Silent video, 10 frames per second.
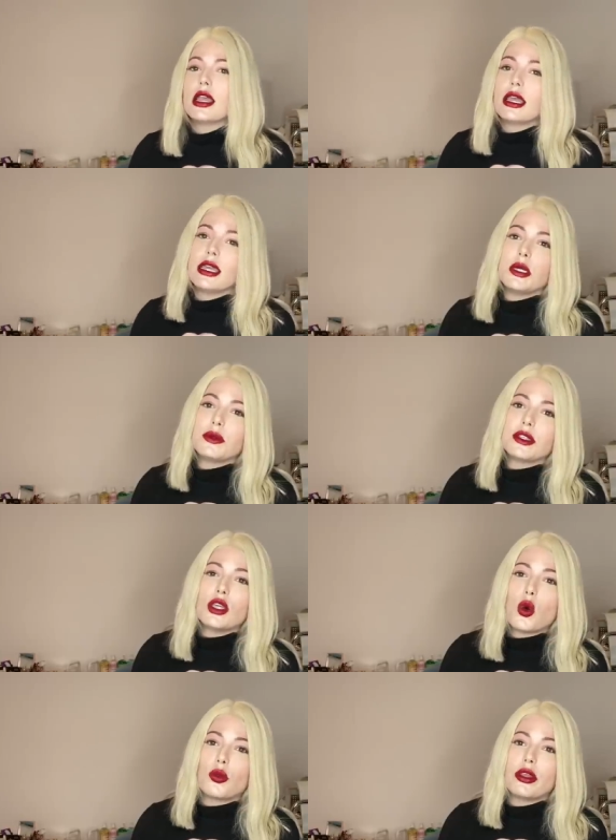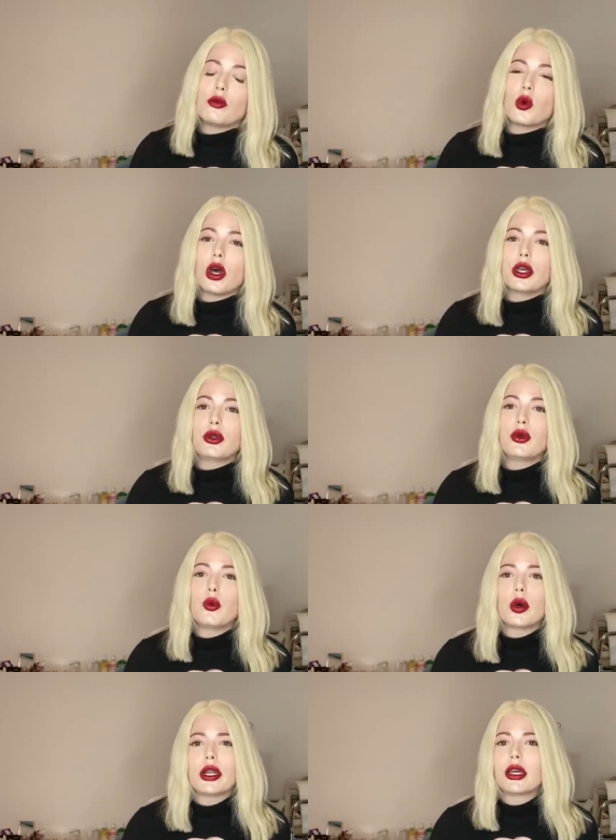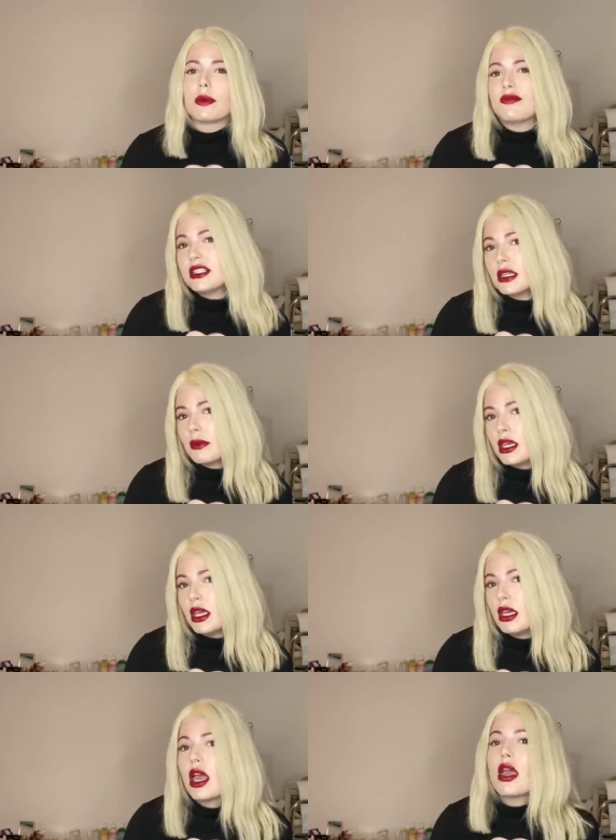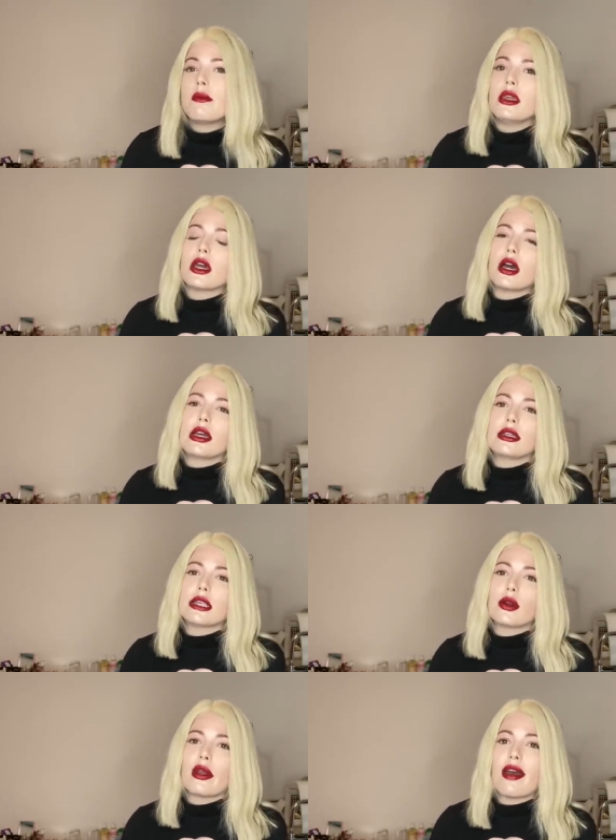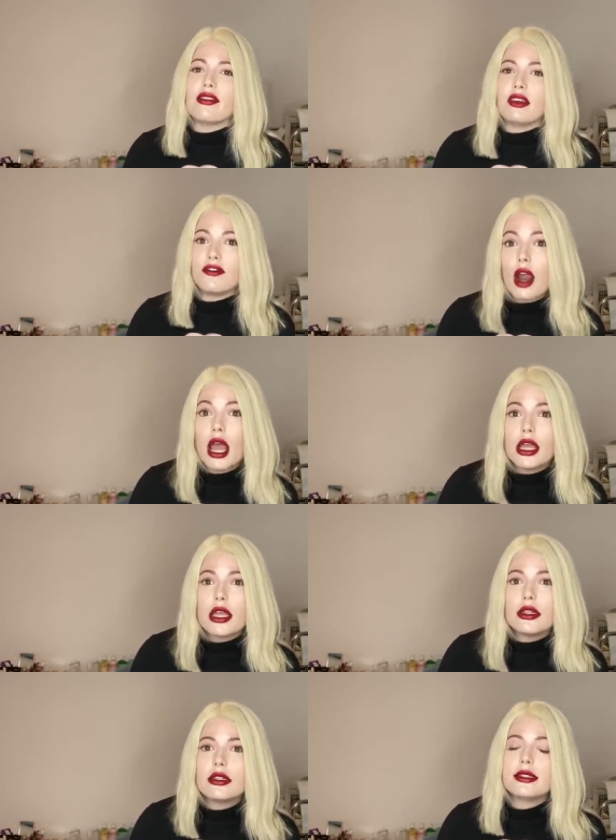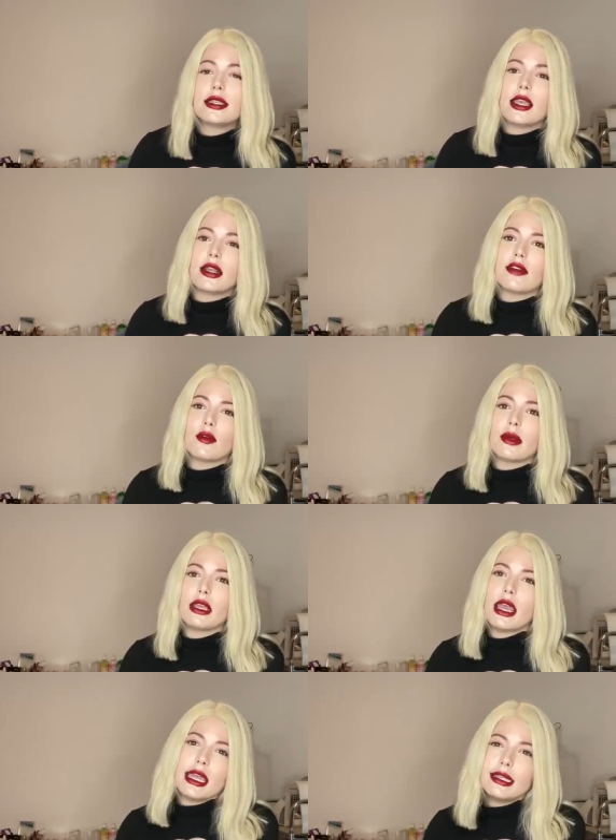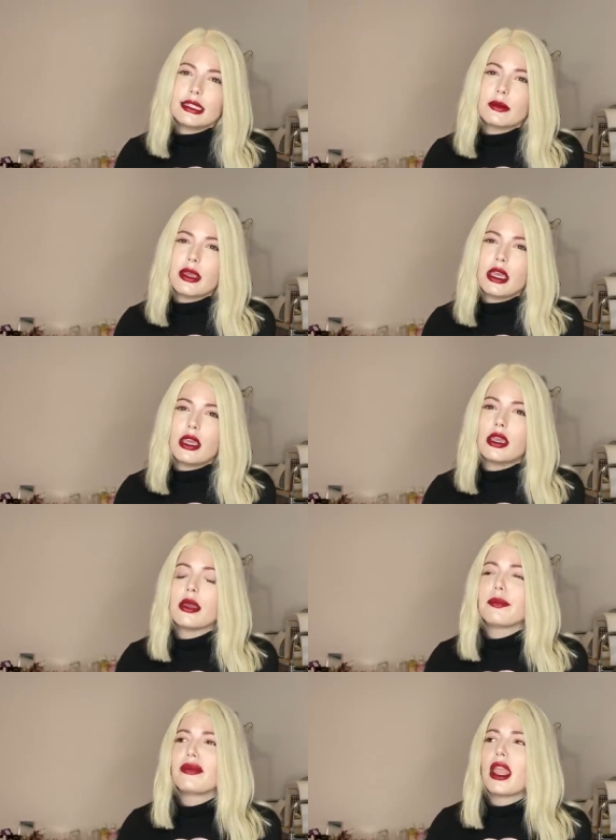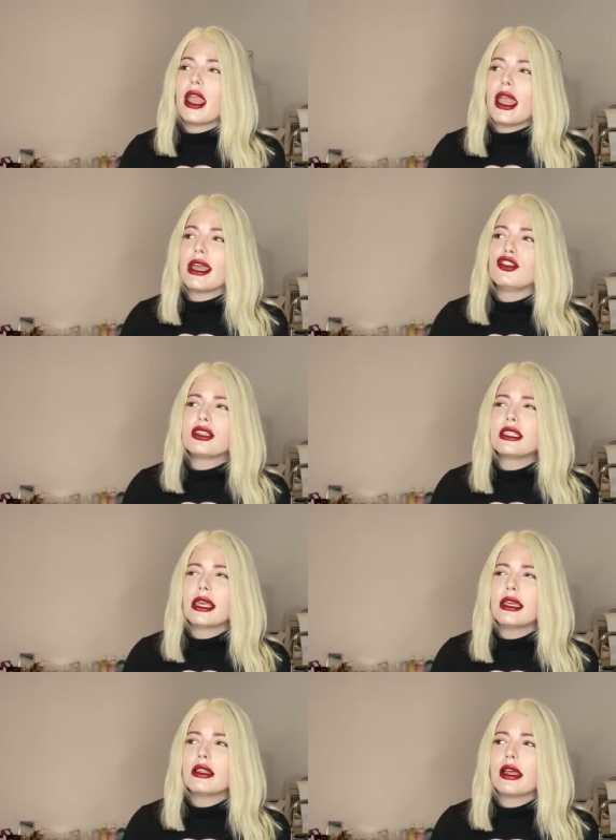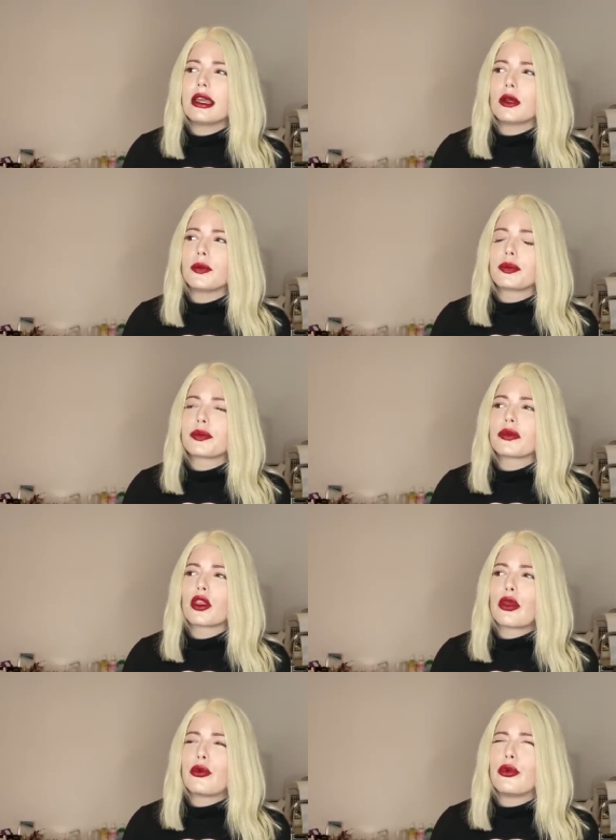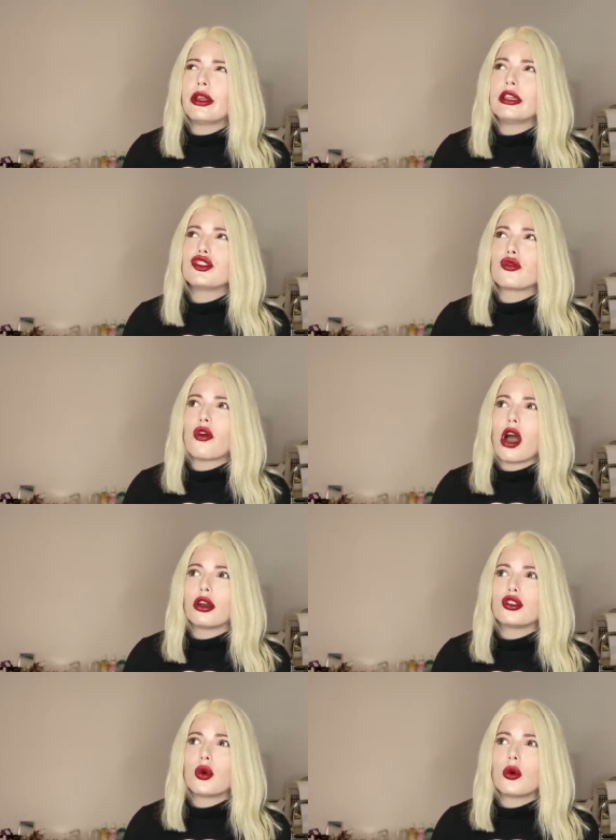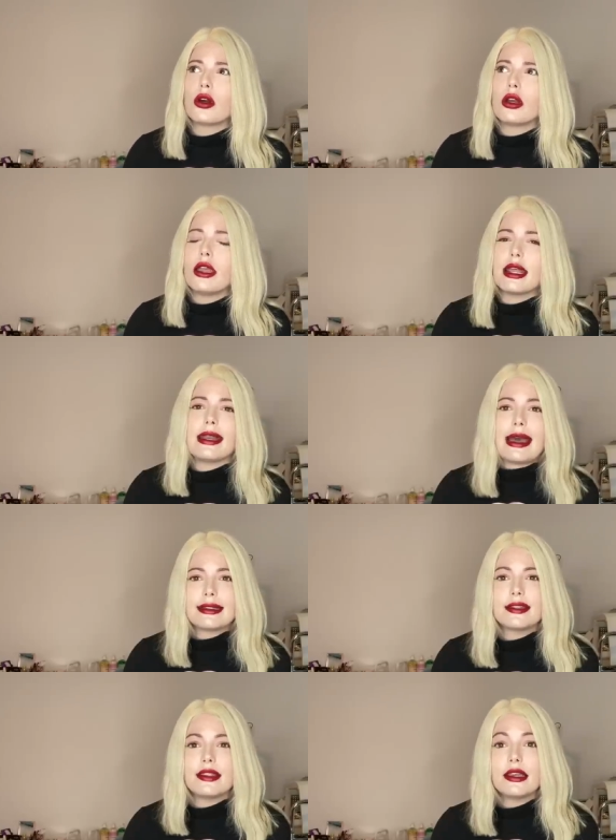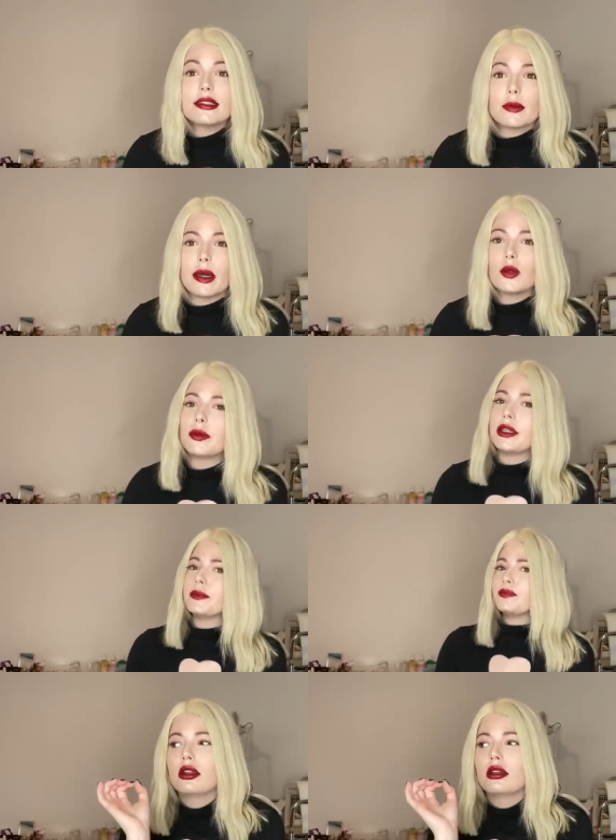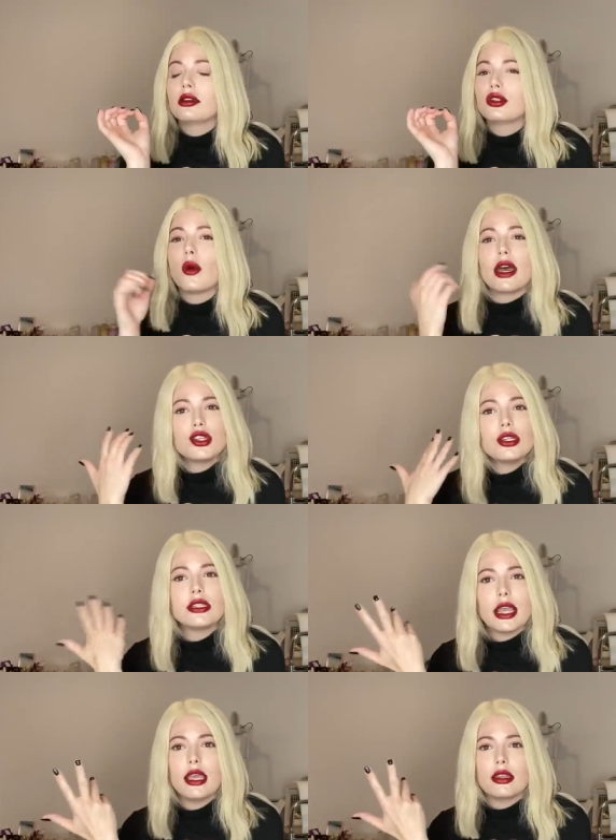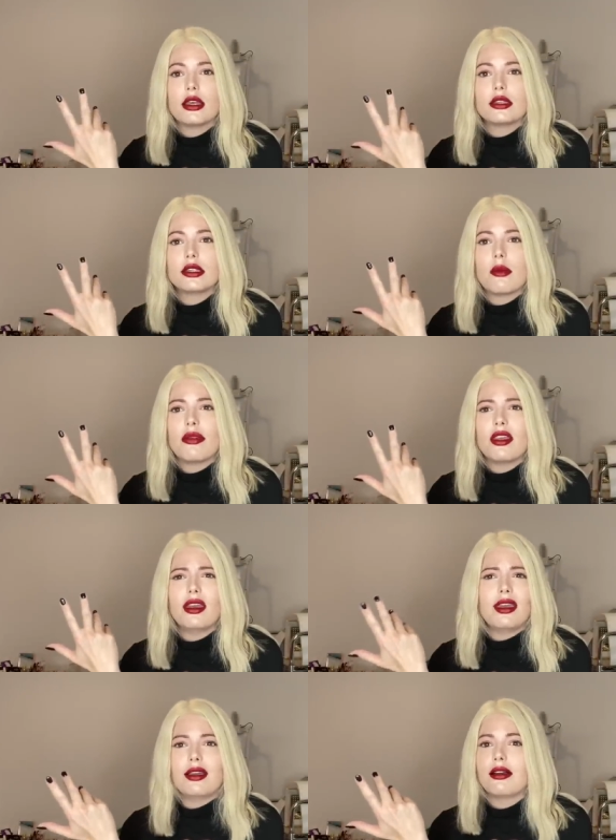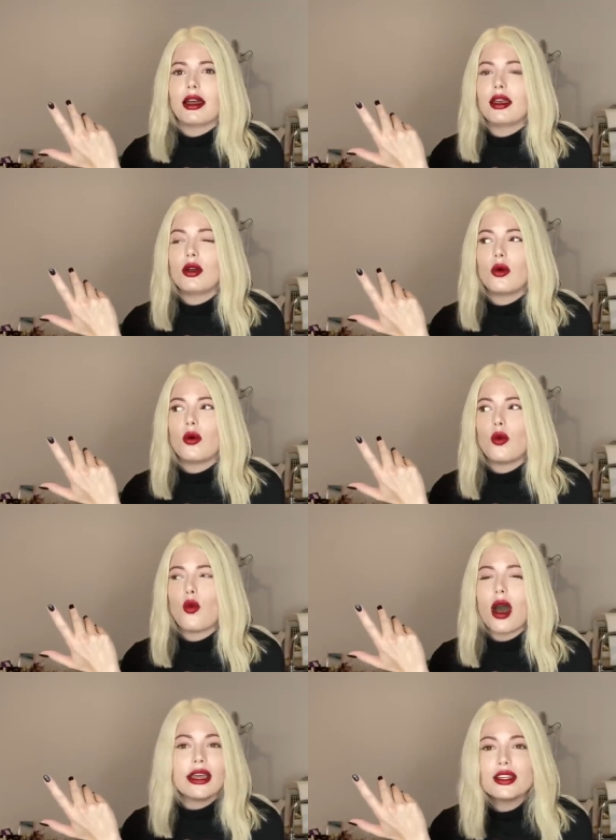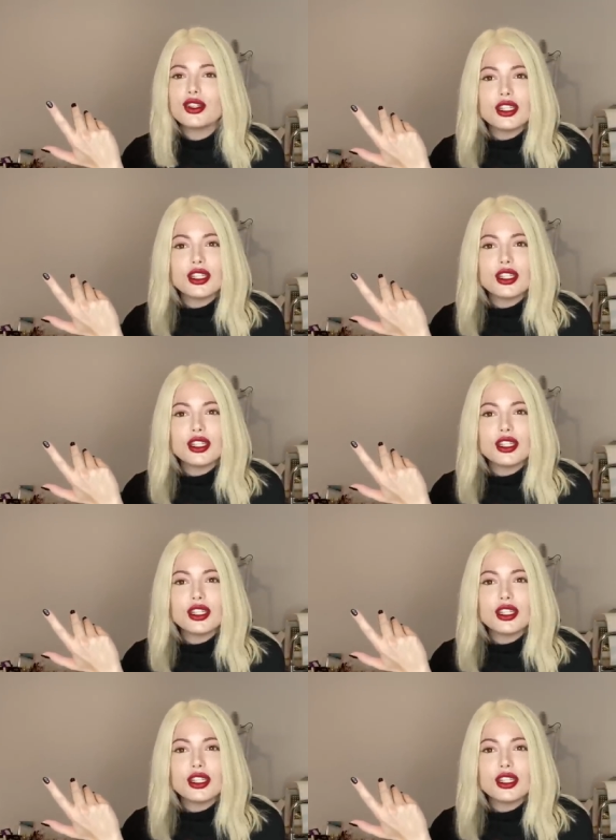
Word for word: he was the only one who wanted to come visit me because I don't have any friends and everybody hates me. And just saying like really derogatory and nasty things about me. So as she's saying this, I'm thinking like, why is she